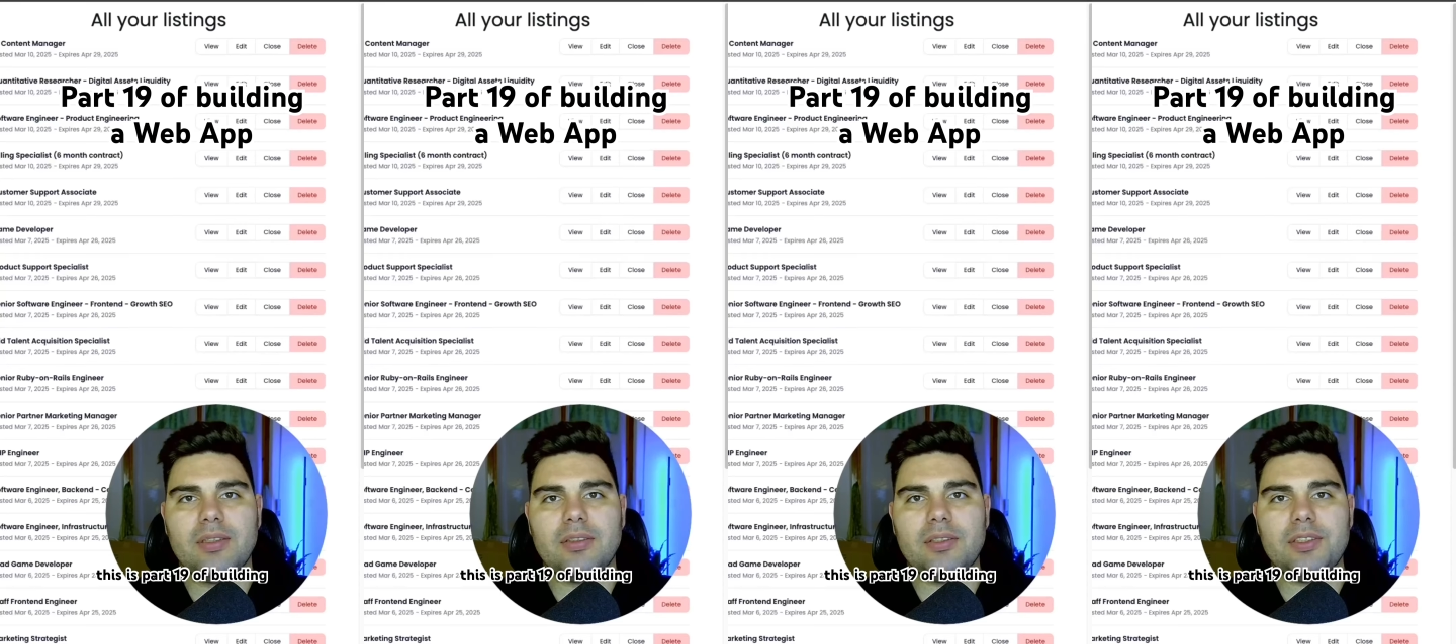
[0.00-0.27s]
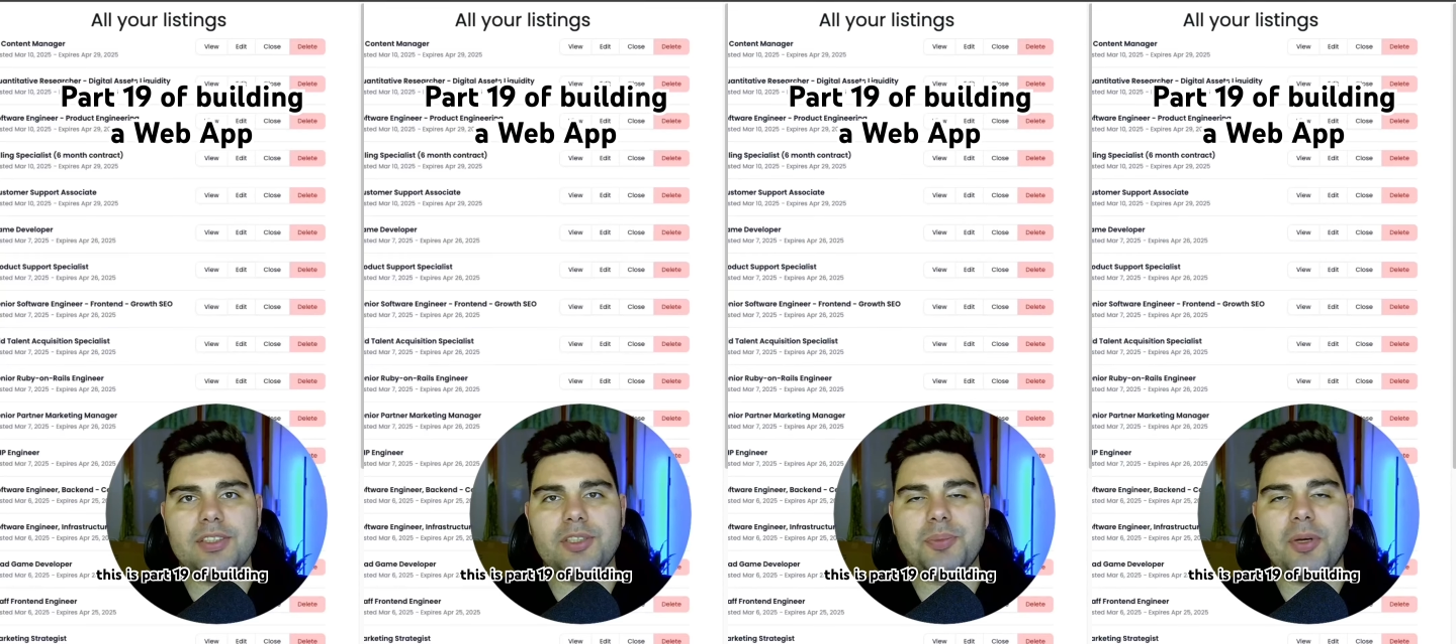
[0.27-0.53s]

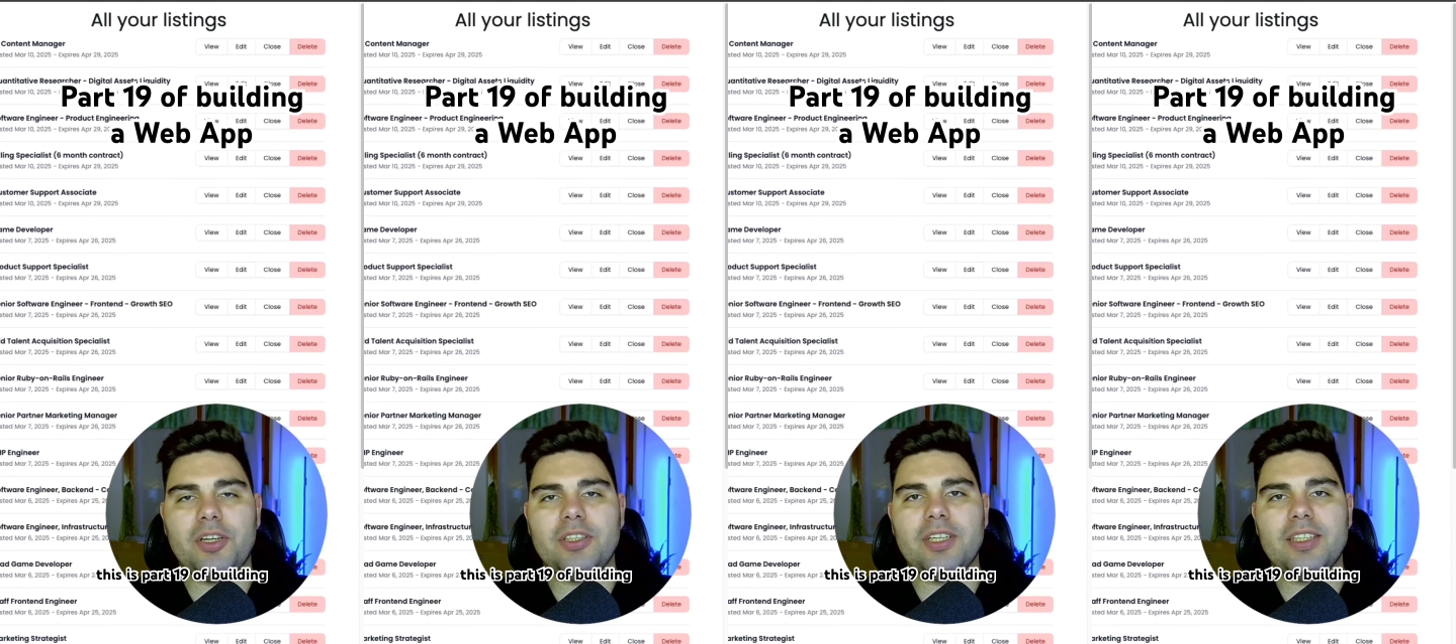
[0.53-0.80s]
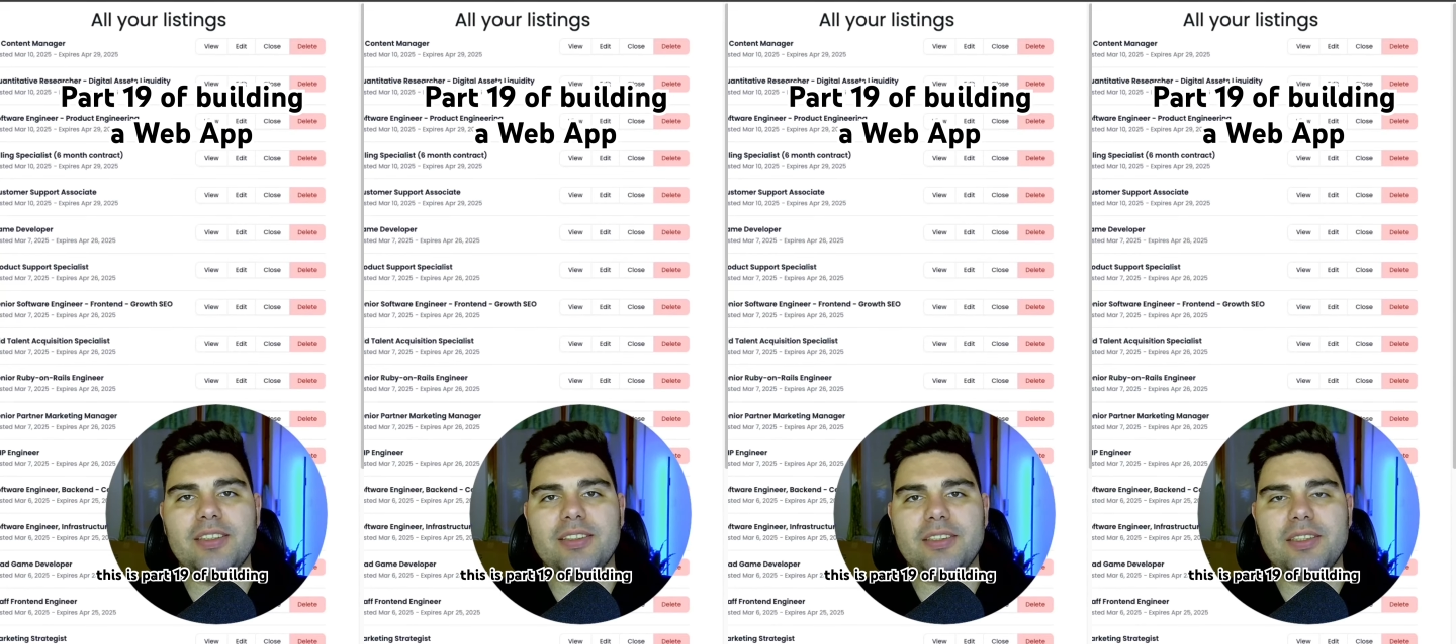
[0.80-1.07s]
This is part
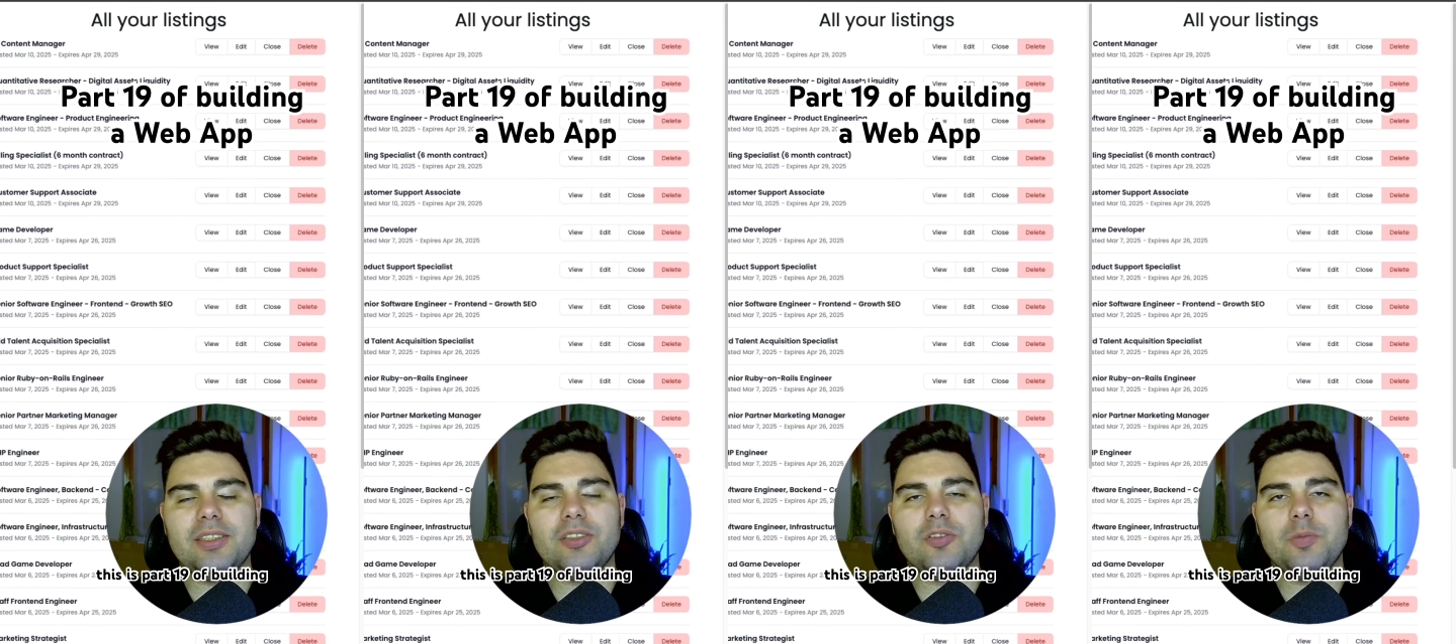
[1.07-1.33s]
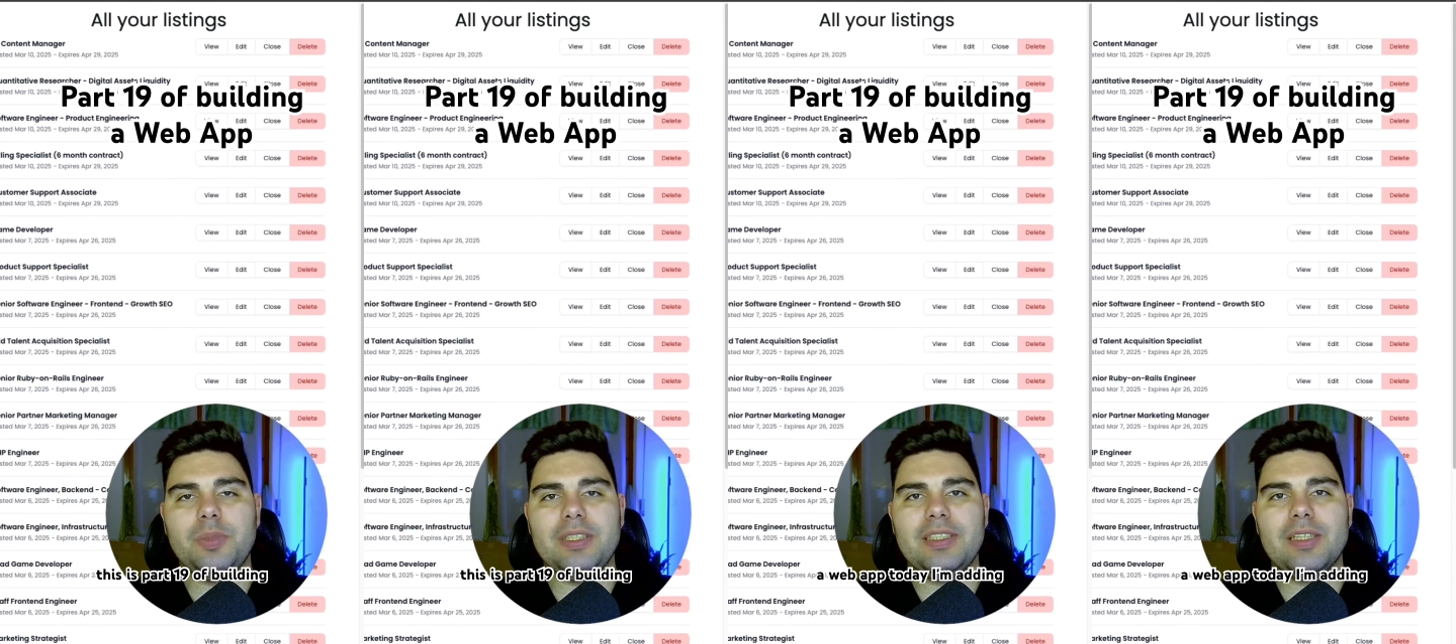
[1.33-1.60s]
19 of
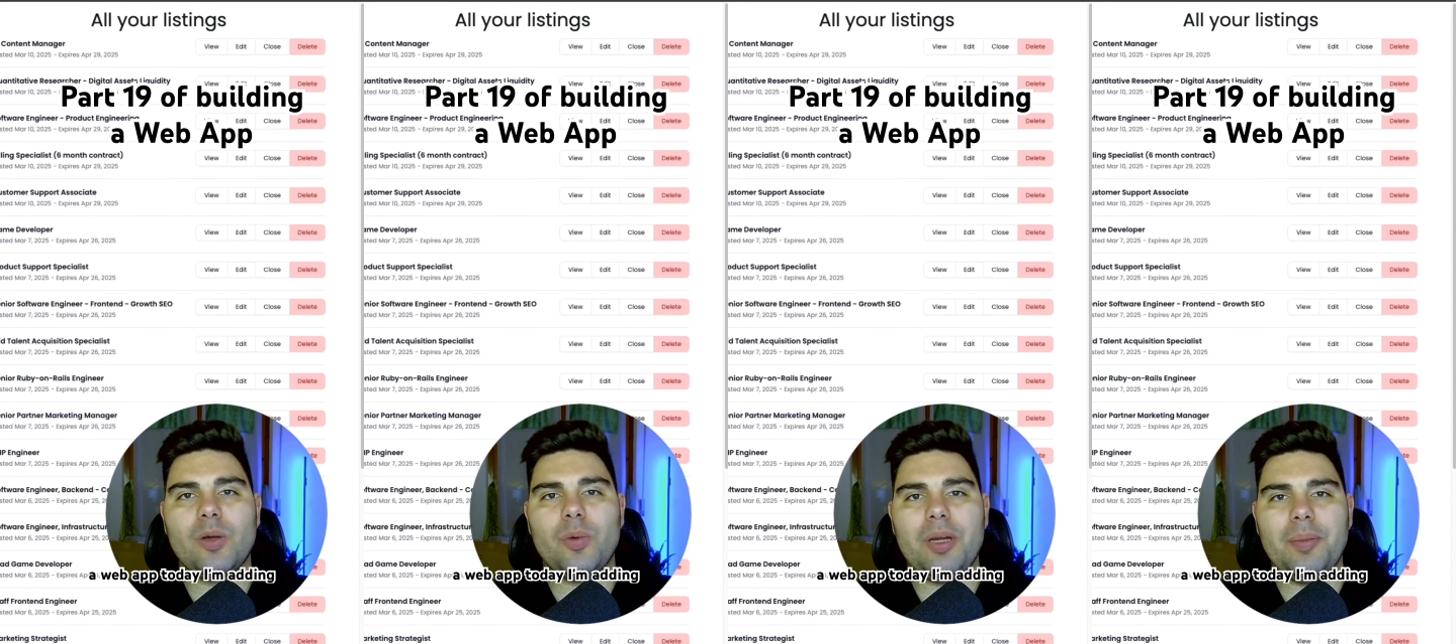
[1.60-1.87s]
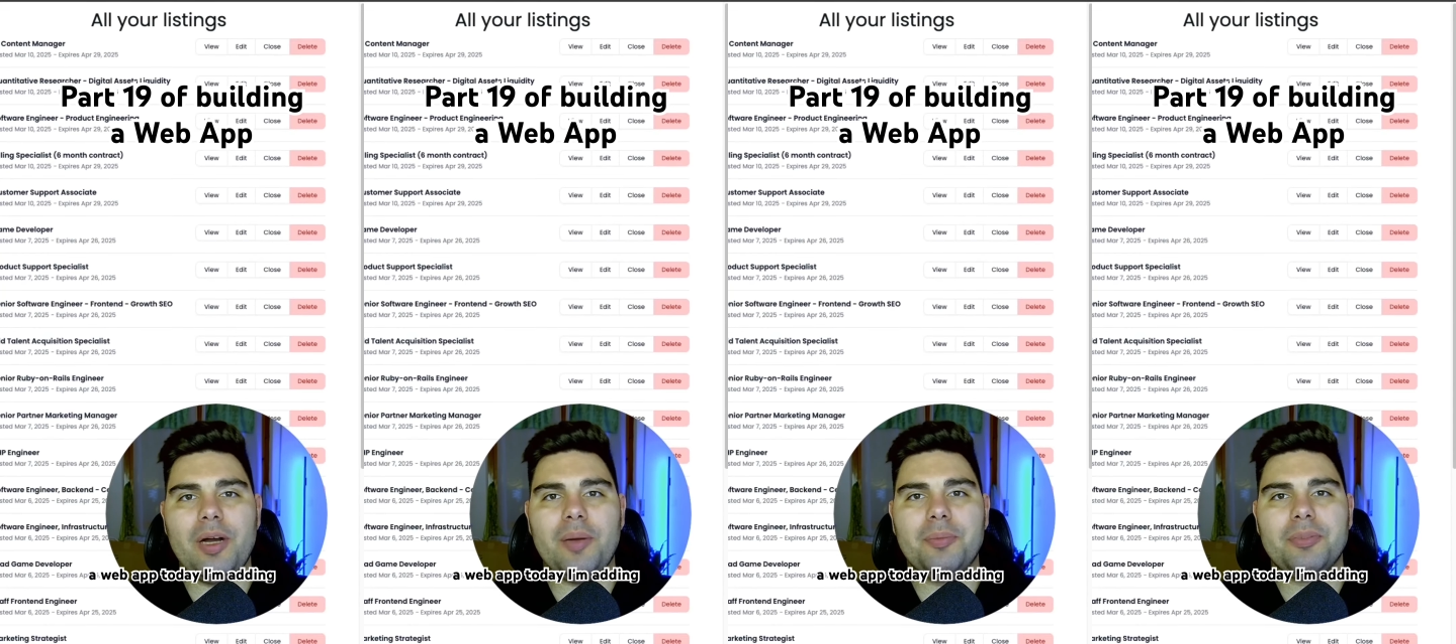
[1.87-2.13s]
building a web
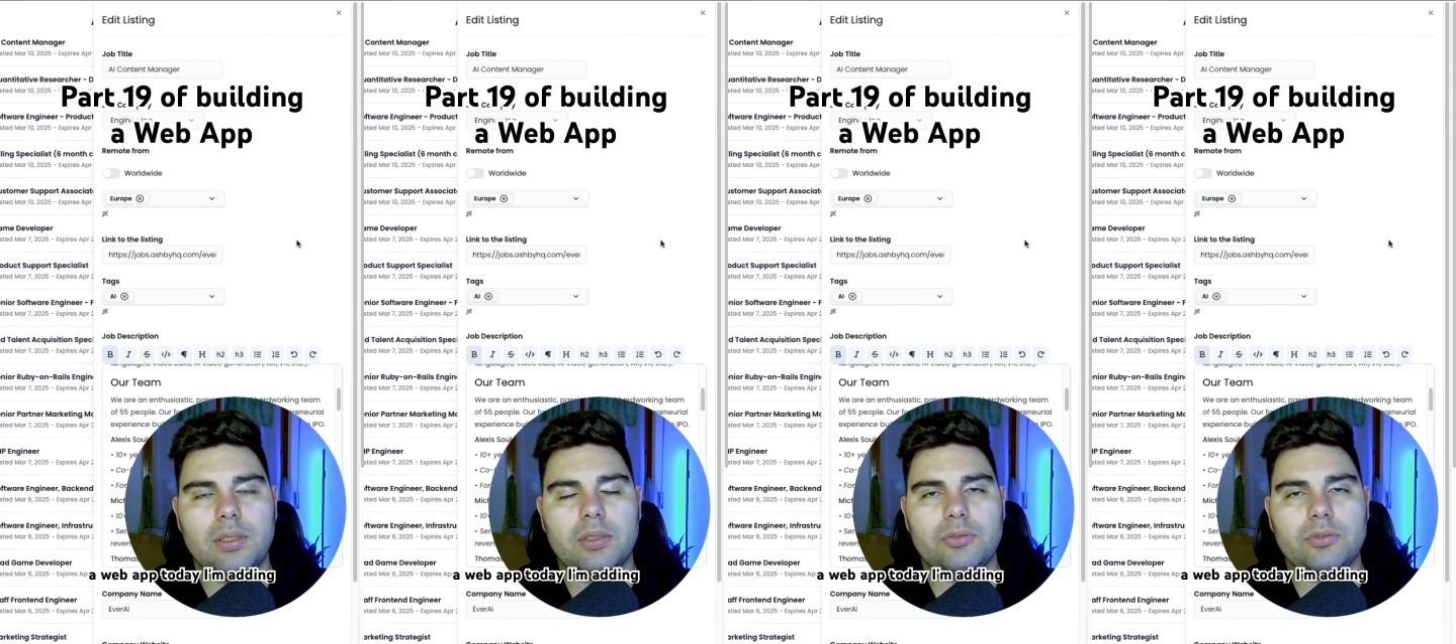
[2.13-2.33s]
app.